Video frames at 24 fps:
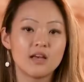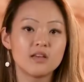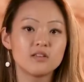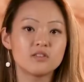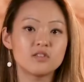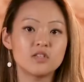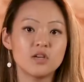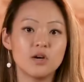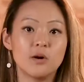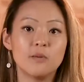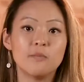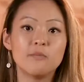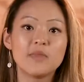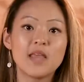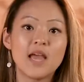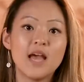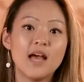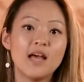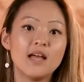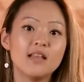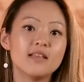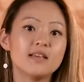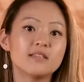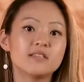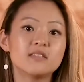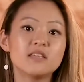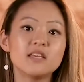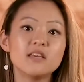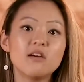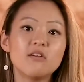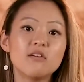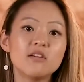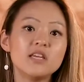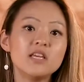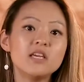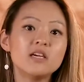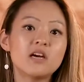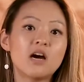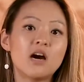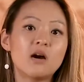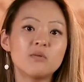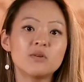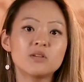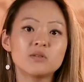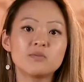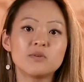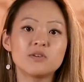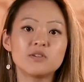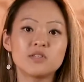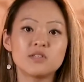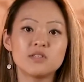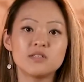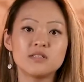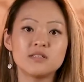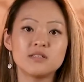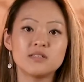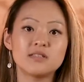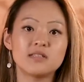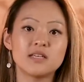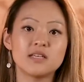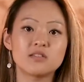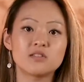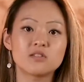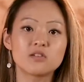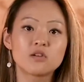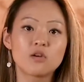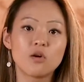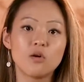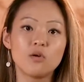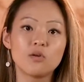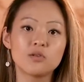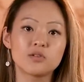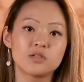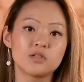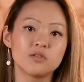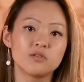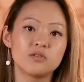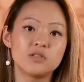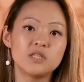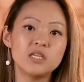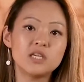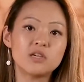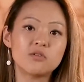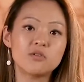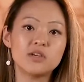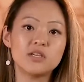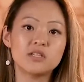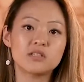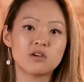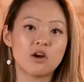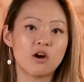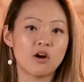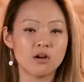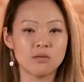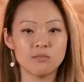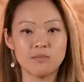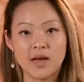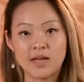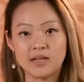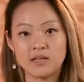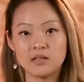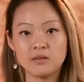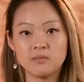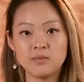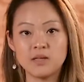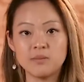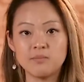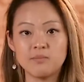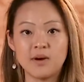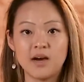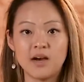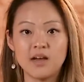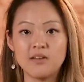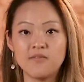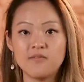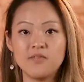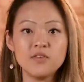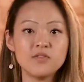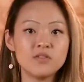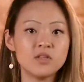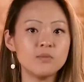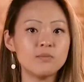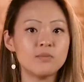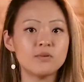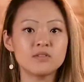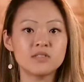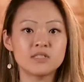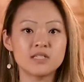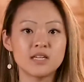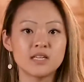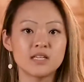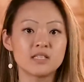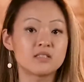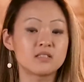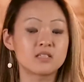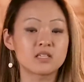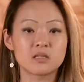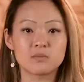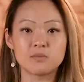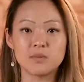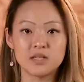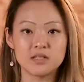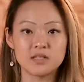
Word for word: So, let's say our e commerce merchant sets a goal to decrease cart abandonment by 15% in six